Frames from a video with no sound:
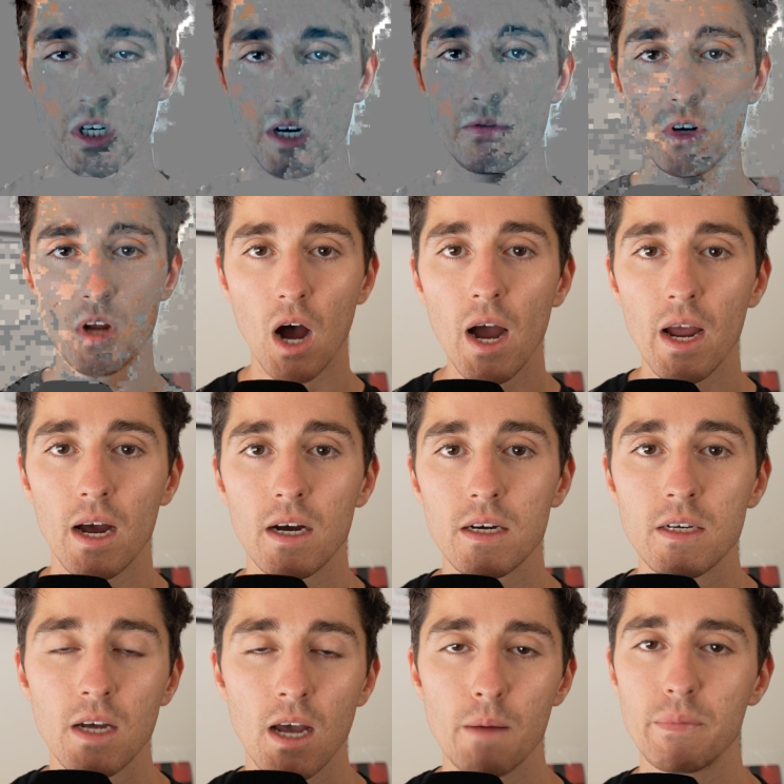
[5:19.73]
even
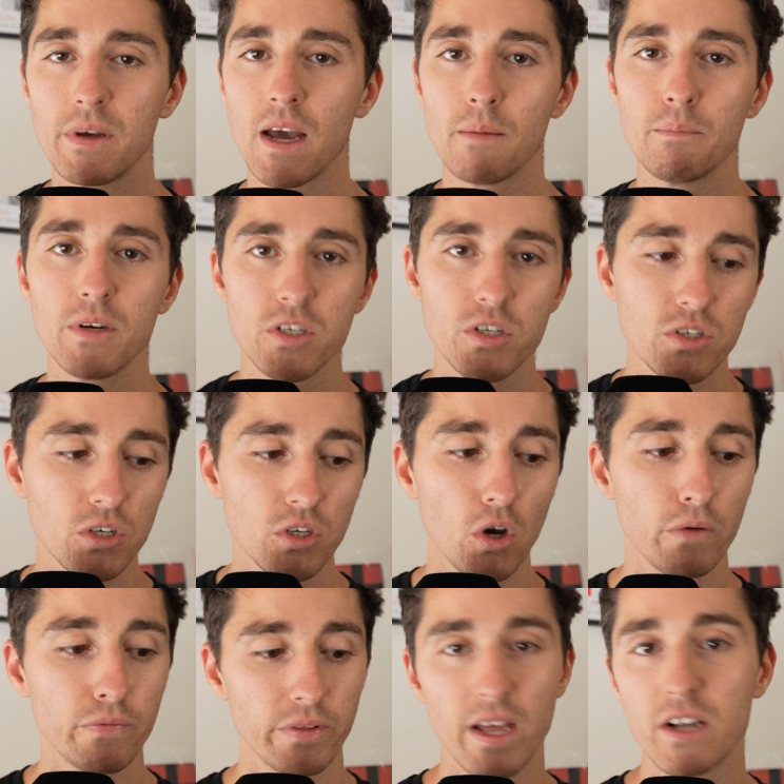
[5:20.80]
and be ambitious and go
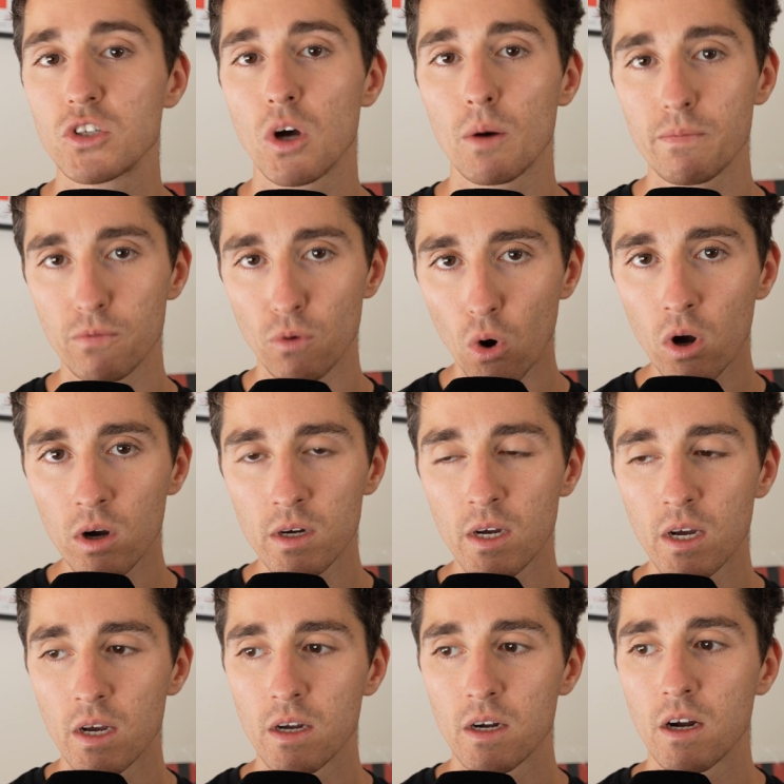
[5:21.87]
for that top 4.
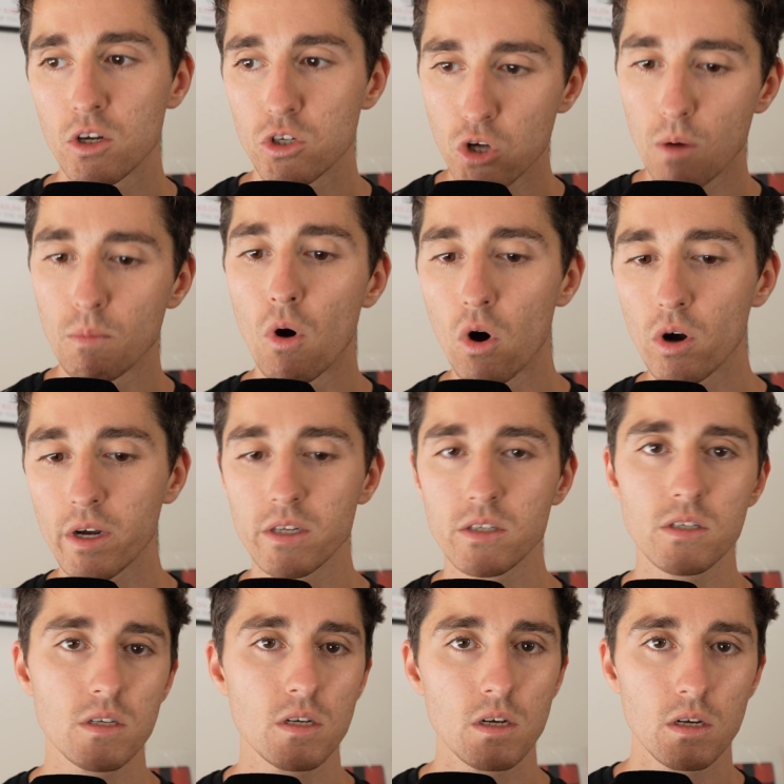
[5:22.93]
Tom
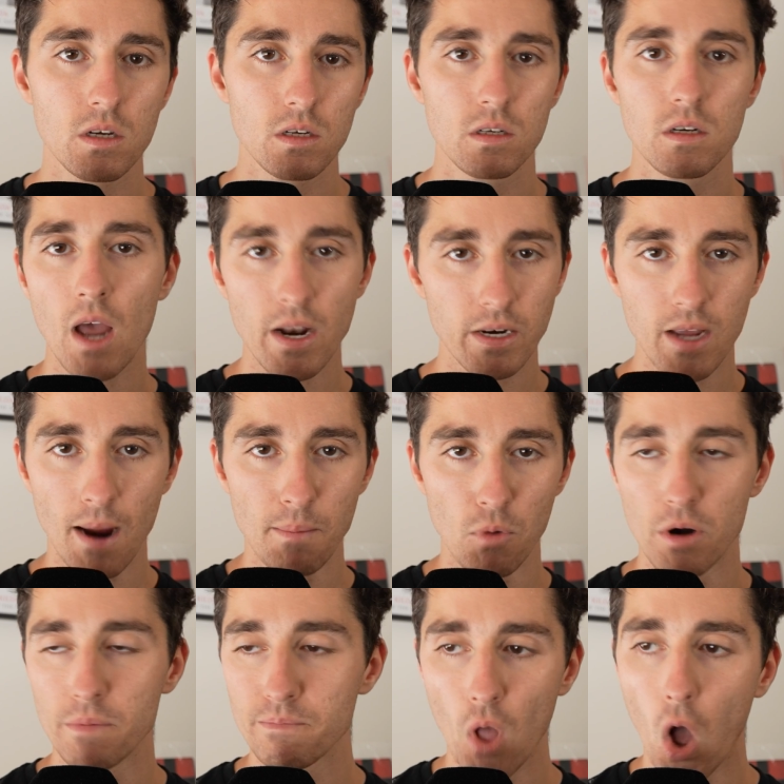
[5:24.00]
Hawkins and
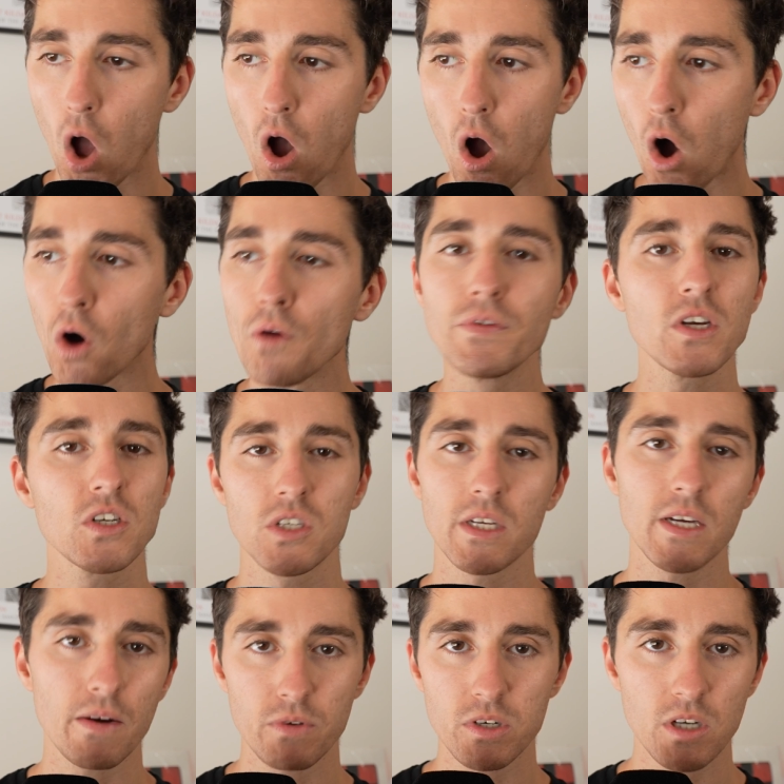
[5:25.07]
Cameron,
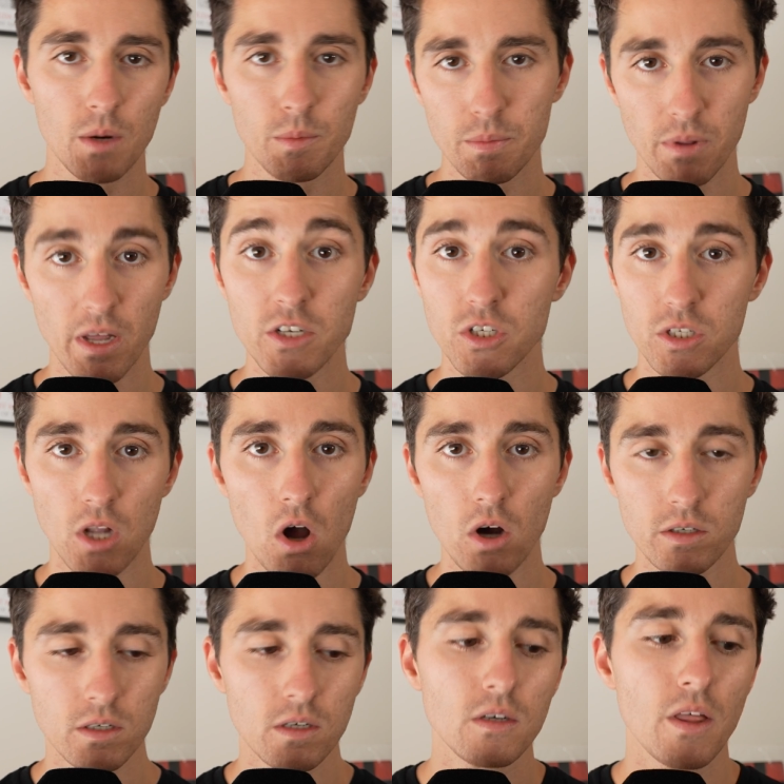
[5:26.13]
obviously every time we play
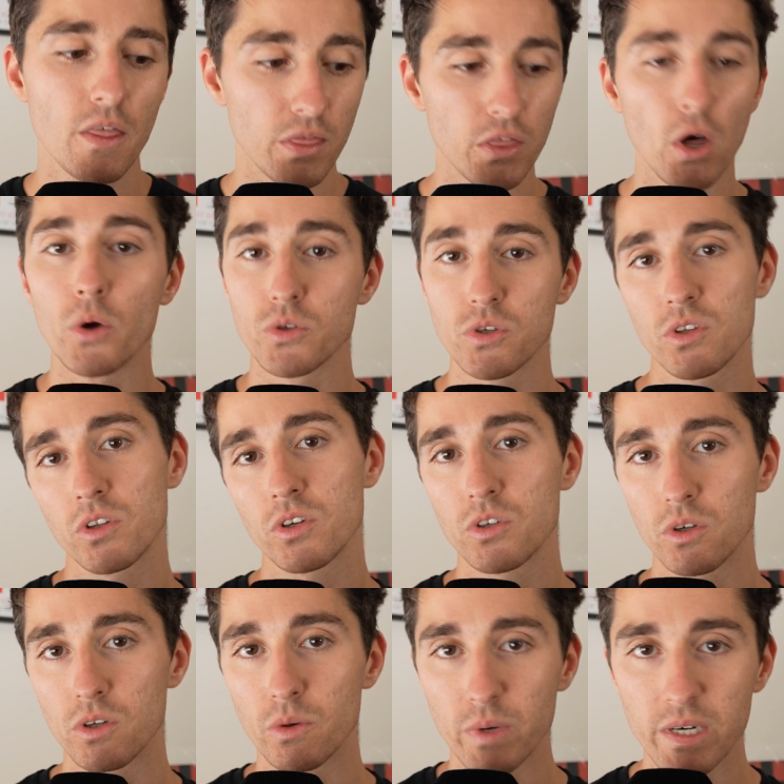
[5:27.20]
Geelong, those are the
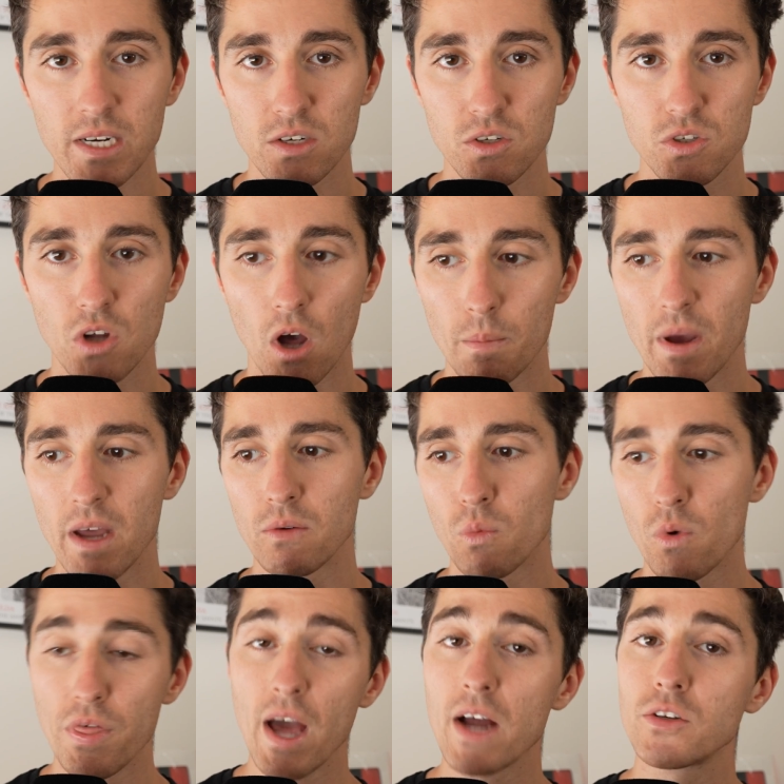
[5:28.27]
two that we need to stop. And
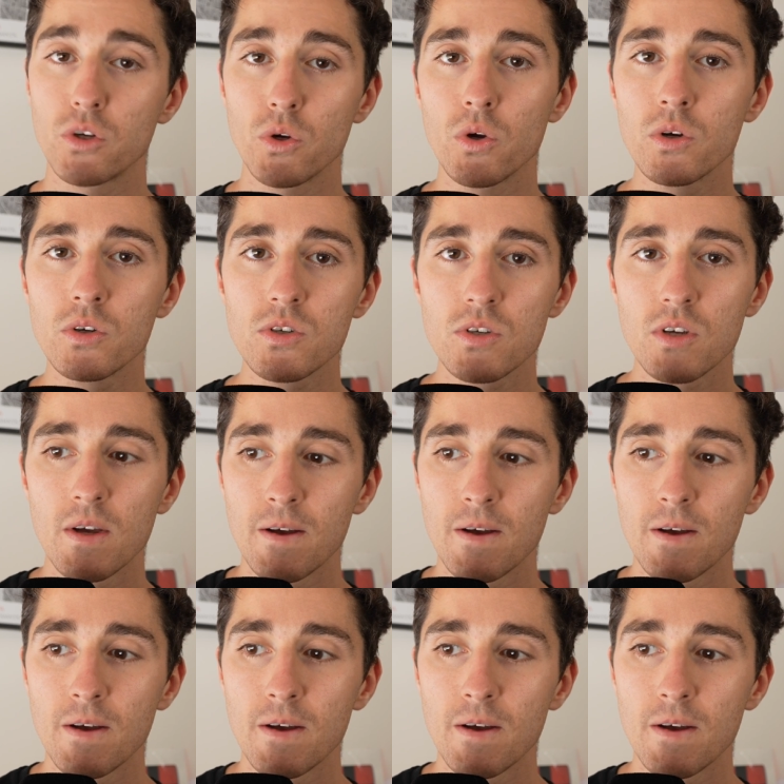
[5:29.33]
without Dukes,